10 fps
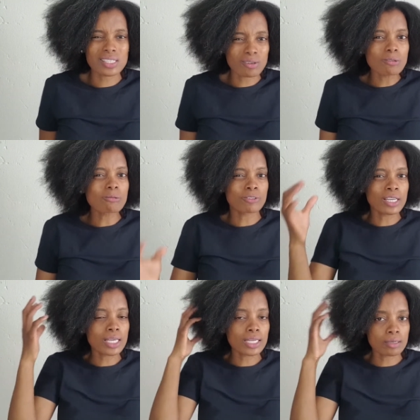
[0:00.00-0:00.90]
feeling a little
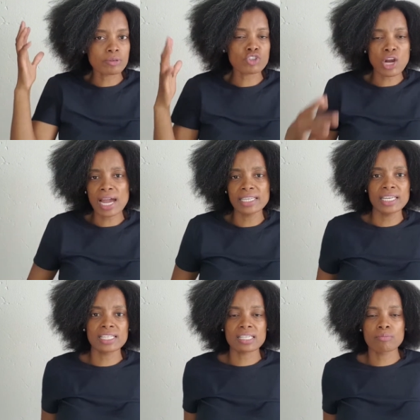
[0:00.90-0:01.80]
bit dry, needing
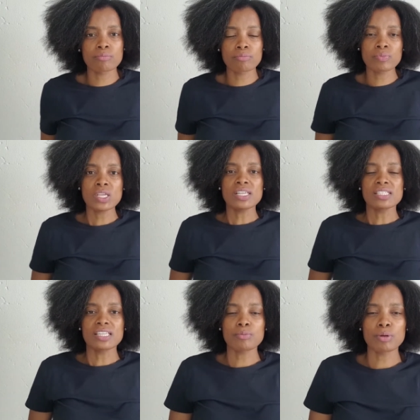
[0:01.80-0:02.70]
a little bit
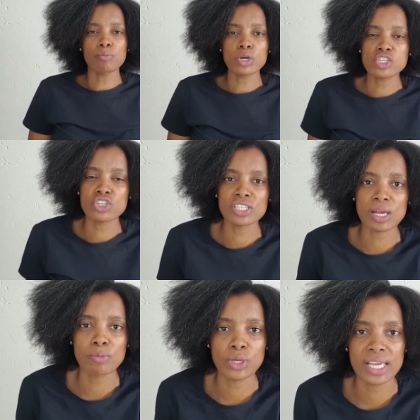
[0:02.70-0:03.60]
of moisture, so
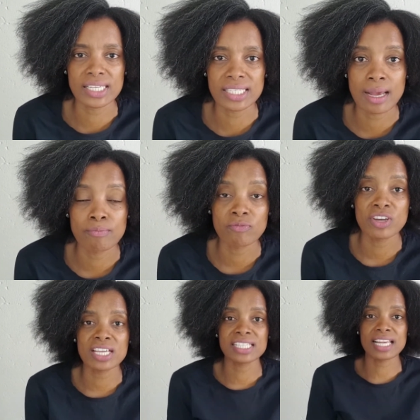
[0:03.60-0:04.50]
I'm very
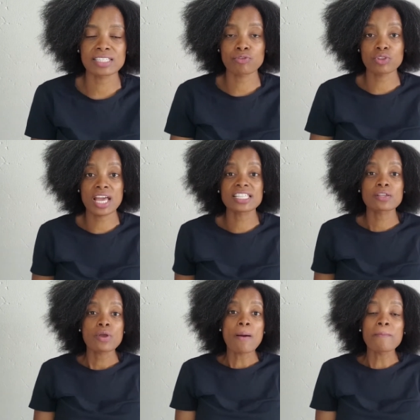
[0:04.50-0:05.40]
excited for that.
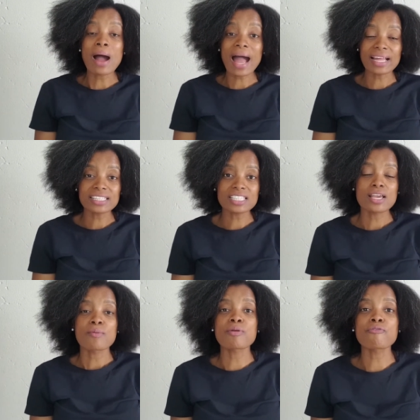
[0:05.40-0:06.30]
But
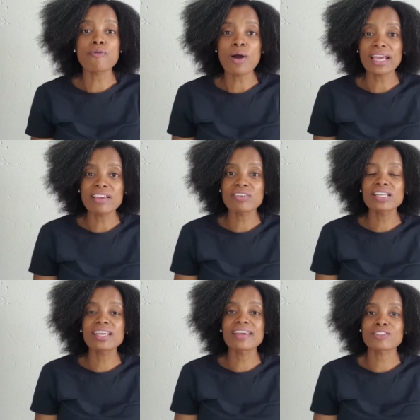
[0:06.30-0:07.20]
before I even get
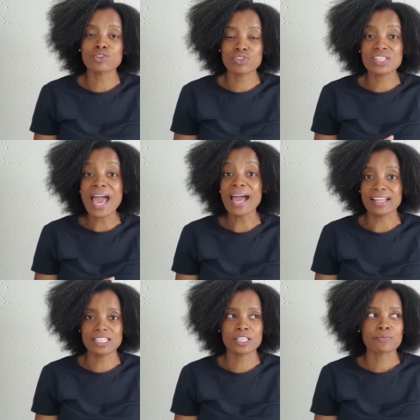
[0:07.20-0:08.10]
to that,
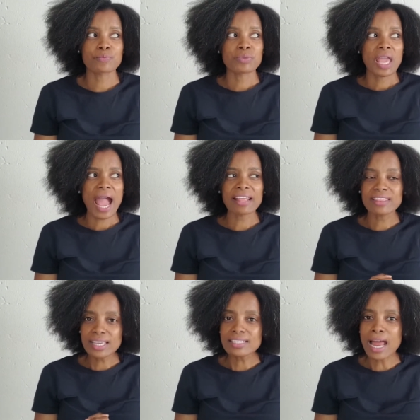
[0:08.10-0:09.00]
I think
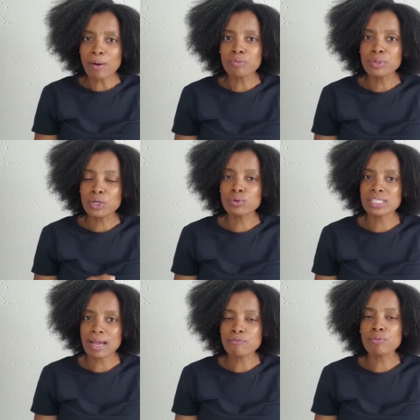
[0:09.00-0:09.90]
now would be a good time for
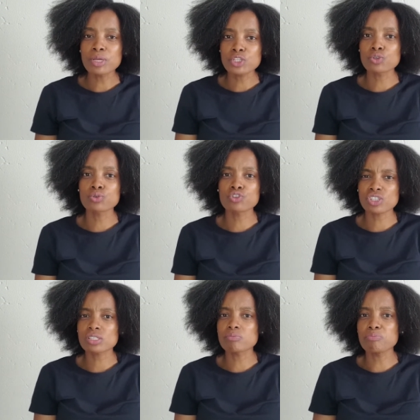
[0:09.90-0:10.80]
me to just
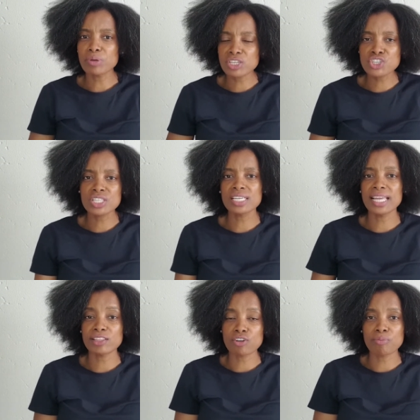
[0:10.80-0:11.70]
measure the length of my
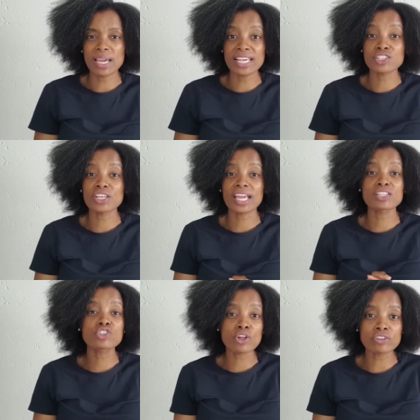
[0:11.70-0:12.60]
hair so I can start
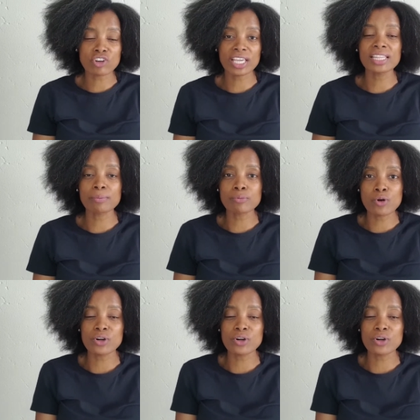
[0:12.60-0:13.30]
tracking that progress